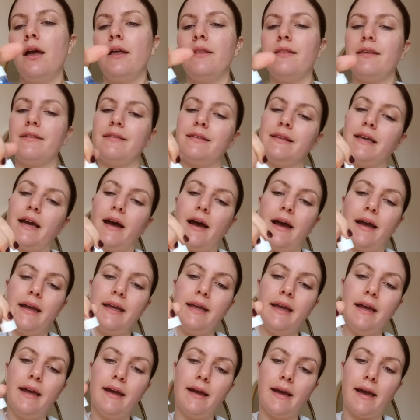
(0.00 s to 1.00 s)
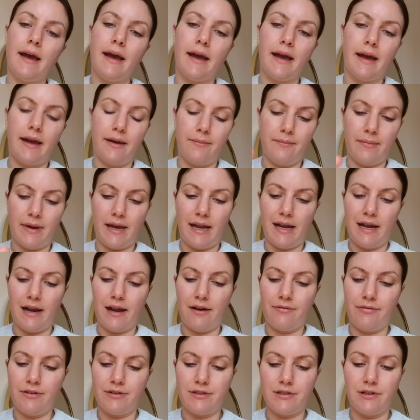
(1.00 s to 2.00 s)
This guy, I
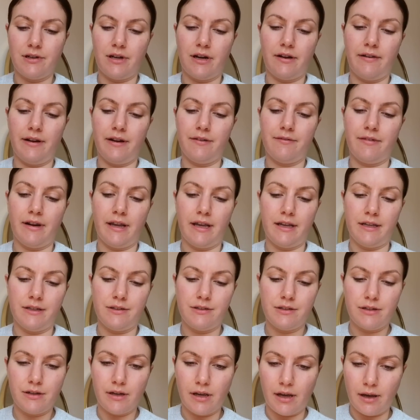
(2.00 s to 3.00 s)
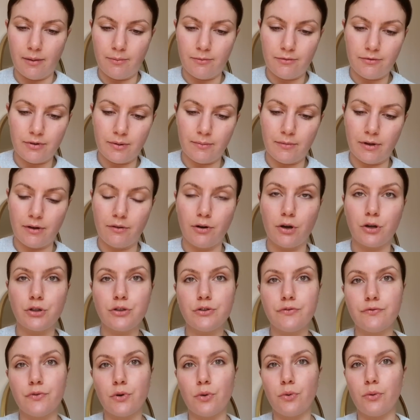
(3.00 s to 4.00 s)
love the Toleriane range from La
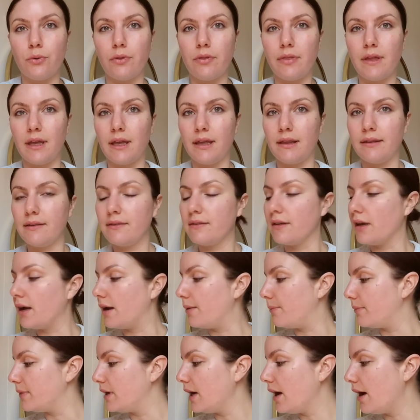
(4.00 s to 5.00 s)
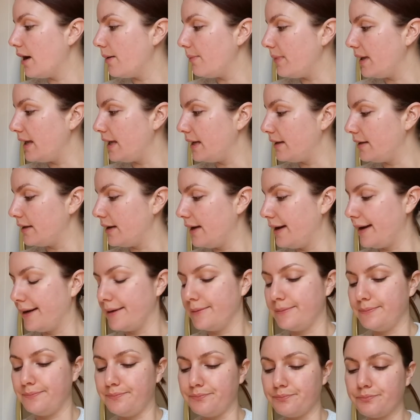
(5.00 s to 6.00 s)
Roche for all things calming.
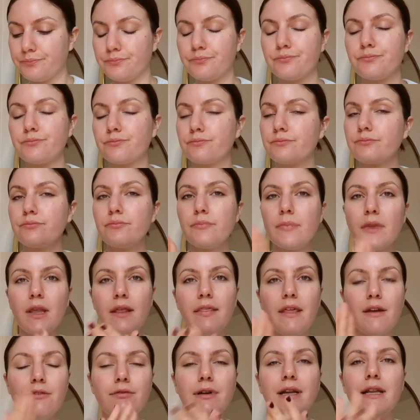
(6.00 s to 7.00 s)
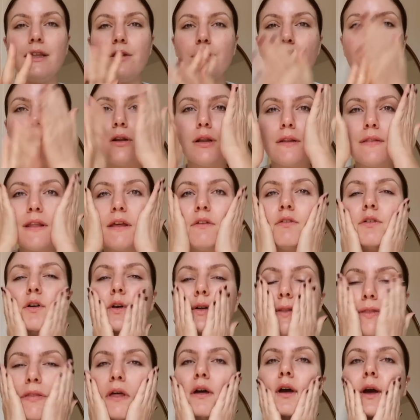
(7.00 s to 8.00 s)
They're really good, and they've
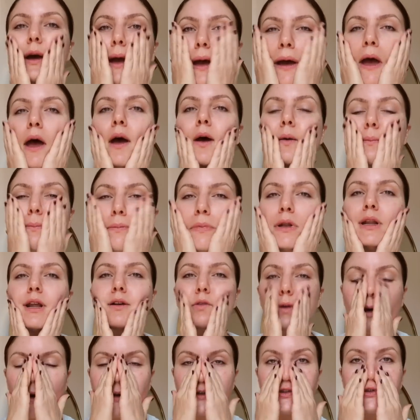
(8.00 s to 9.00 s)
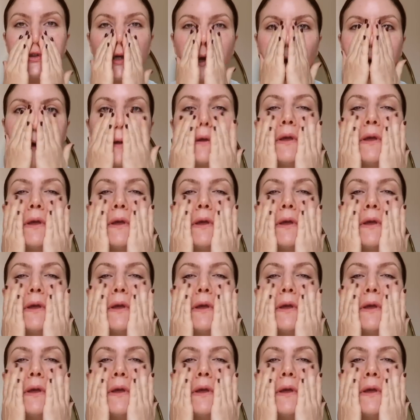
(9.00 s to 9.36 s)
got the La Roche